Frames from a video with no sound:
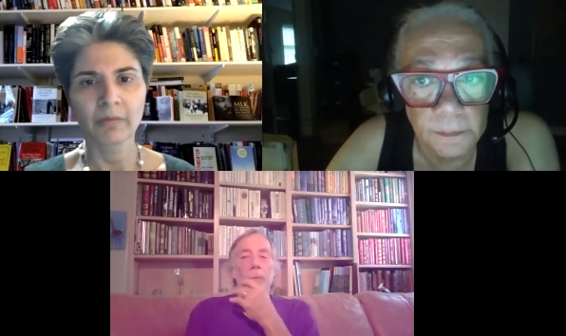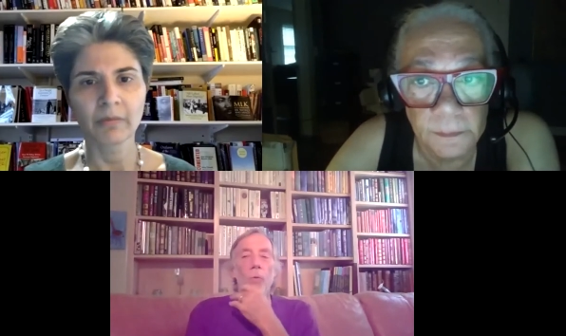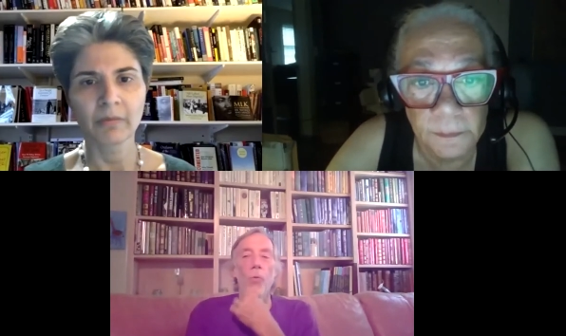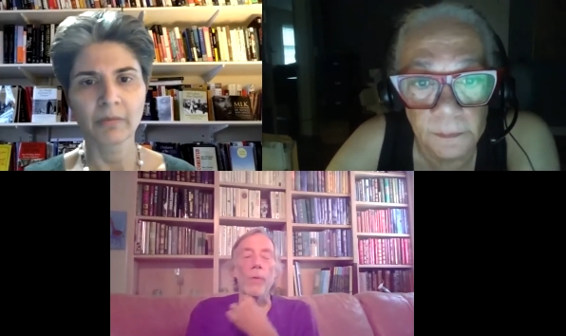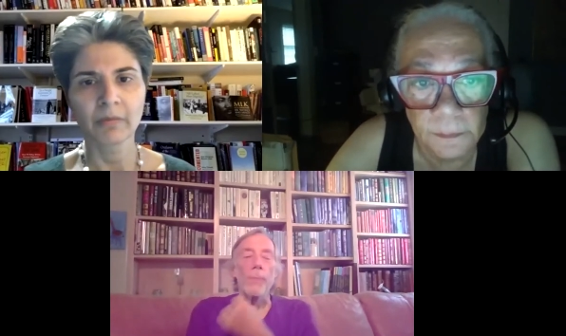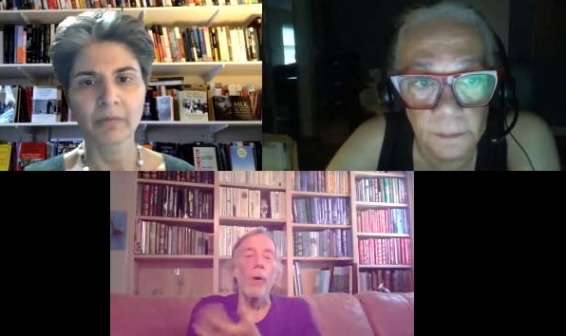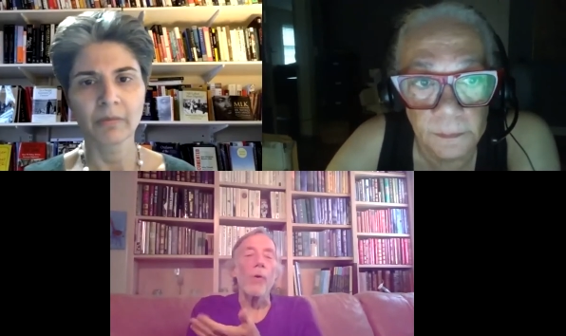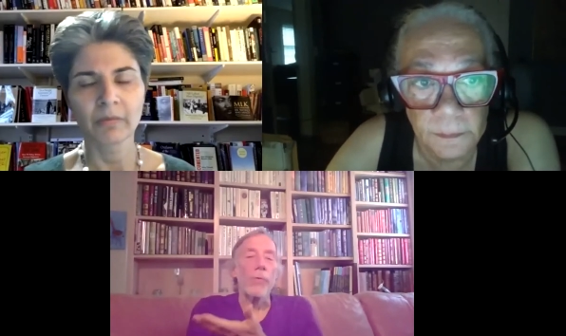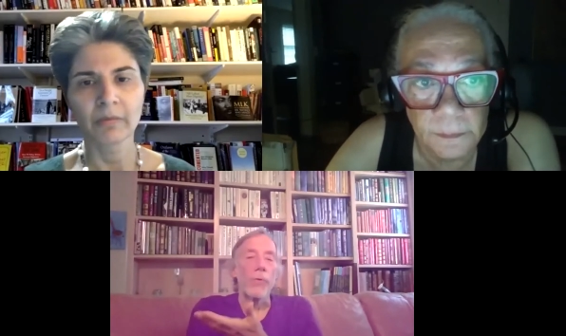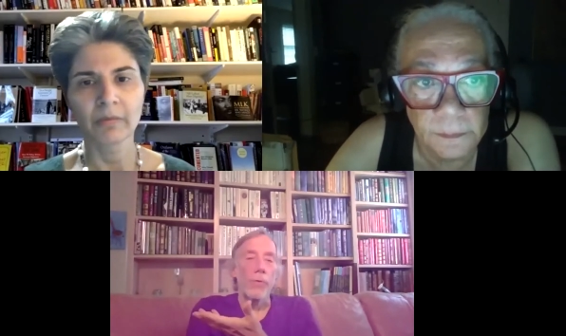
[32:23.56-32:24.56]
Speaker 1: we
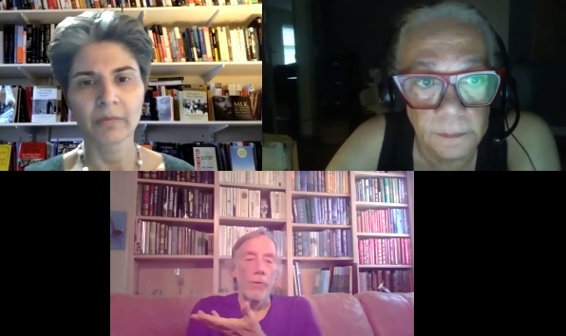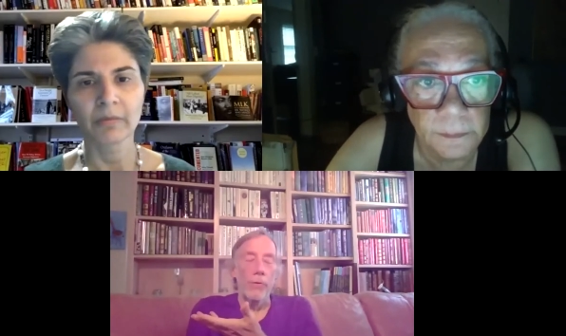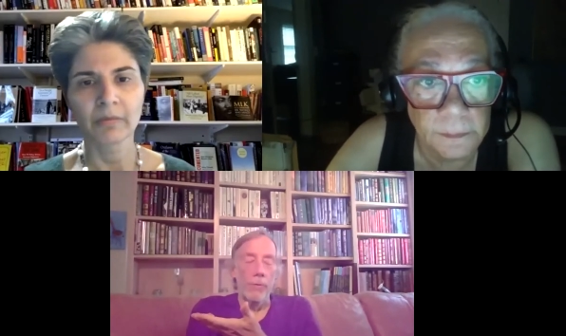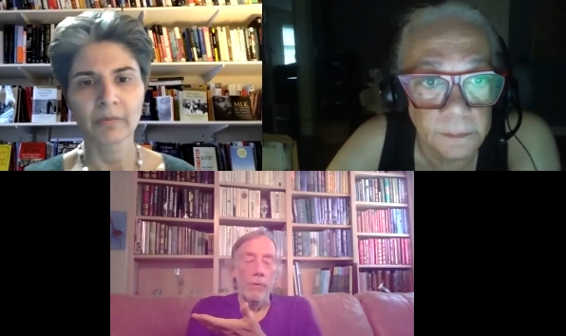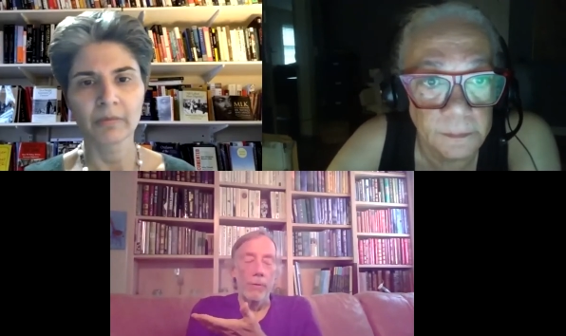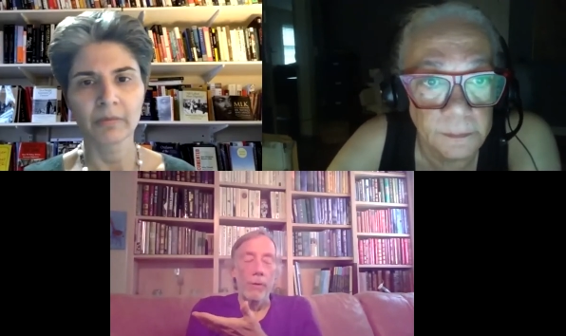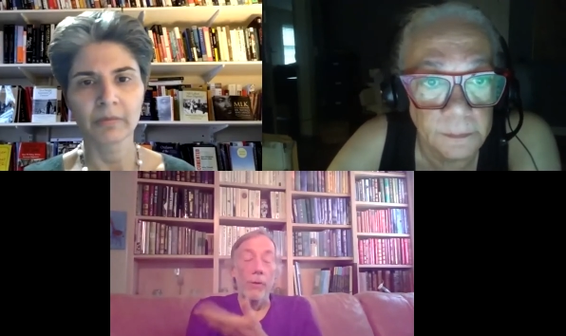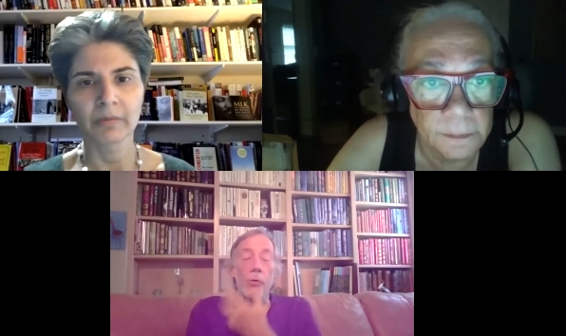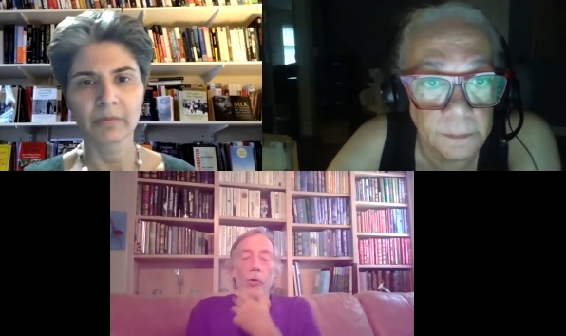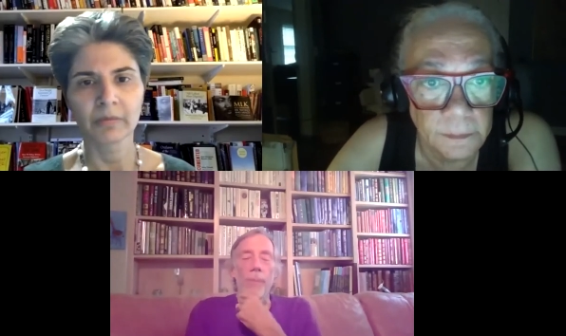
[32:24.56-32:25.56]
both
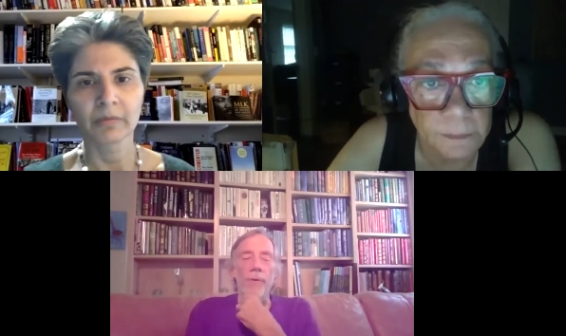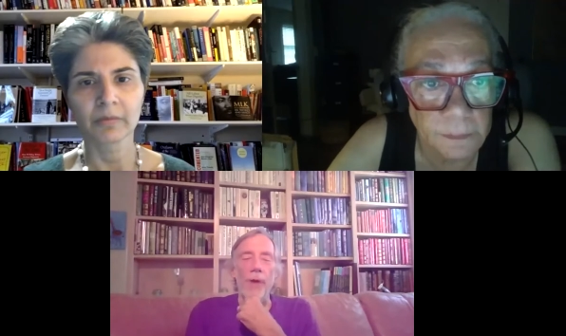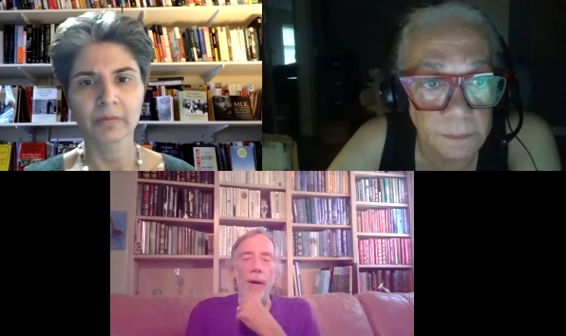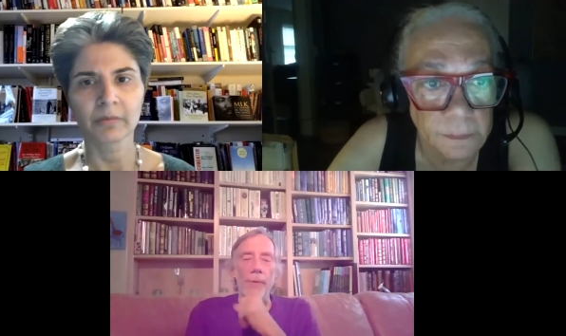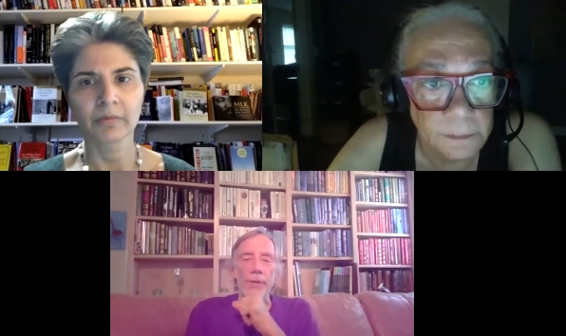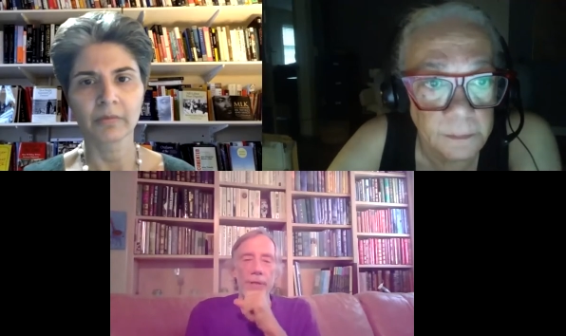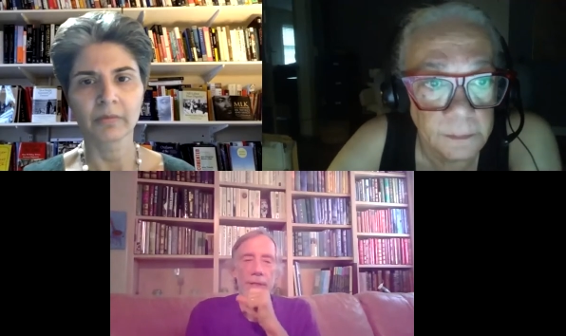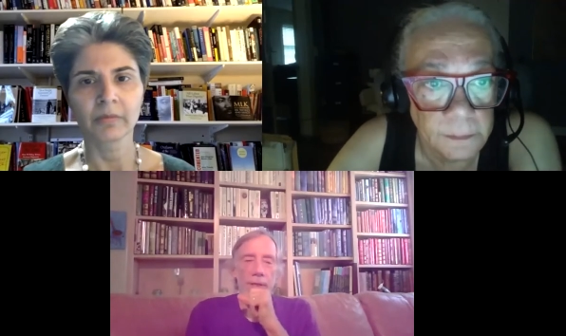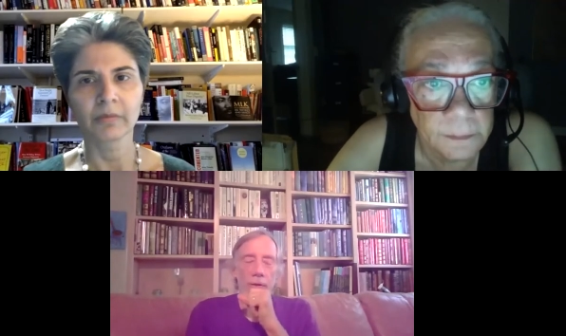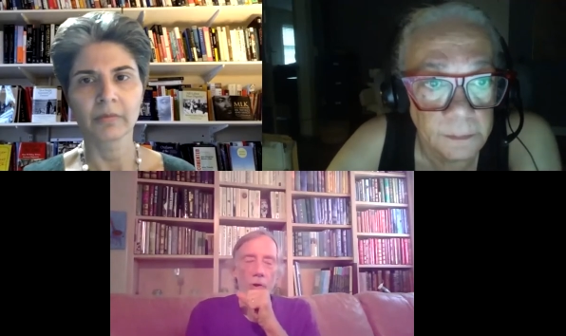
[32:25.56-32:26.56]
grew up in families that
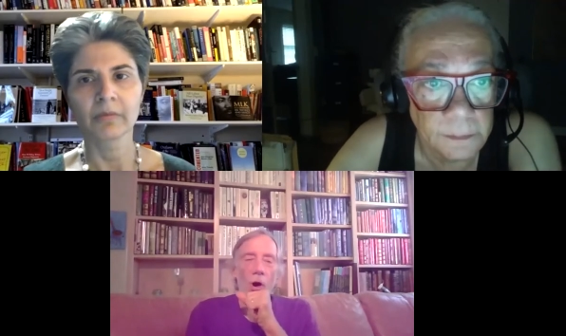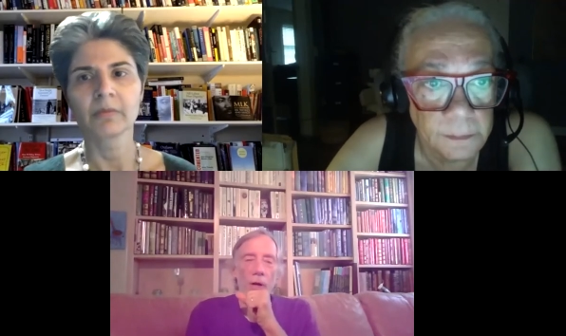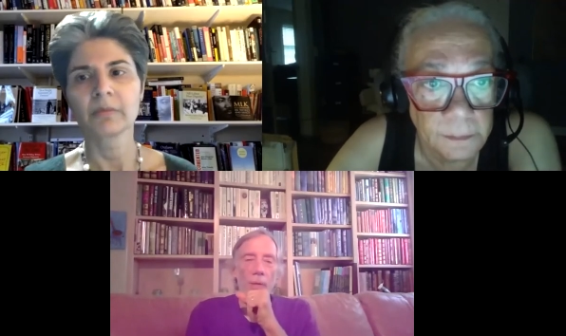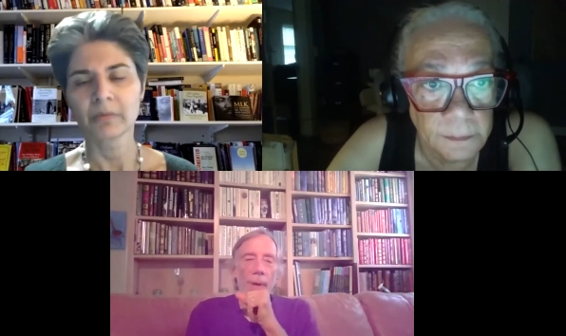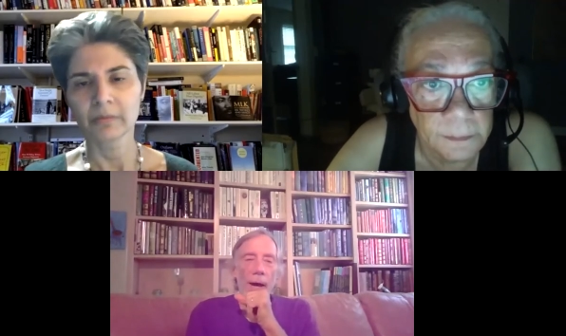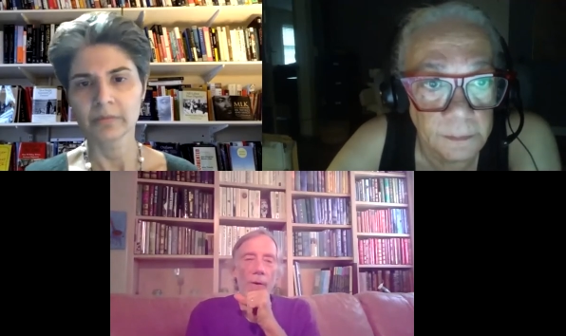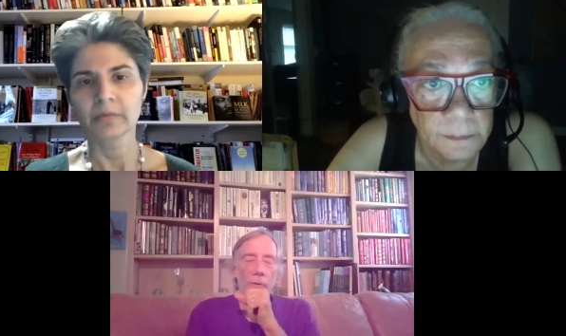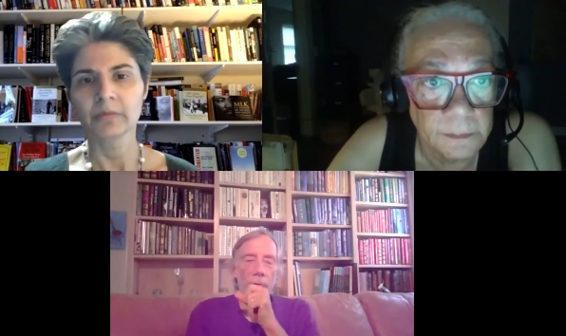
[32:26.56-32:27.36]
didn't talk about